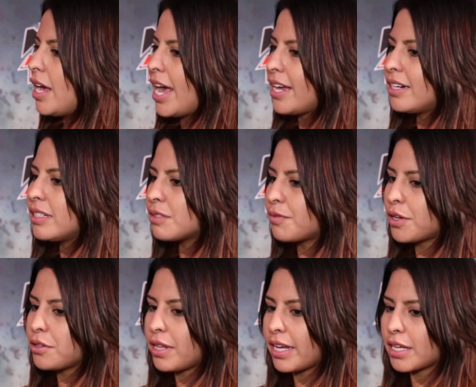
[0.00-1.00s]
And I just
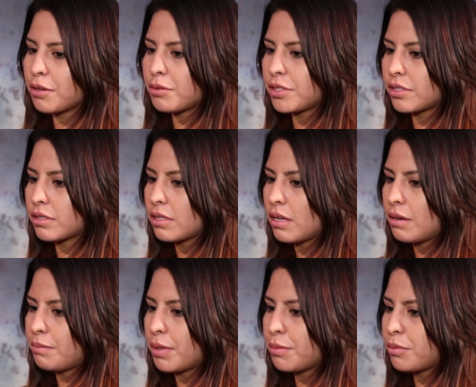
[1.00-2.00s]
felt like it was...
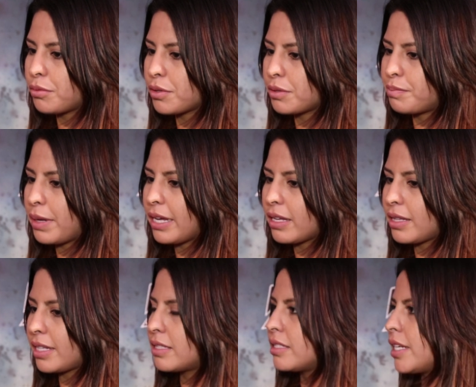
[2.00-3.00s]
people were paying
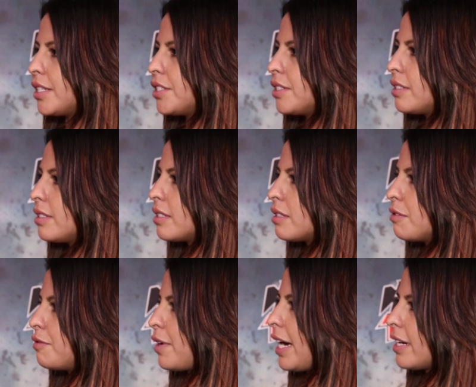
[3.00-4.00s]
less attention to the
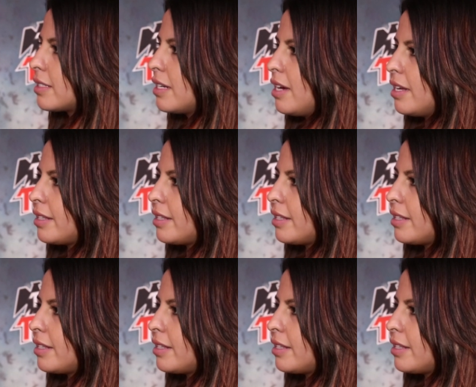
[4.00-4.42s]
fact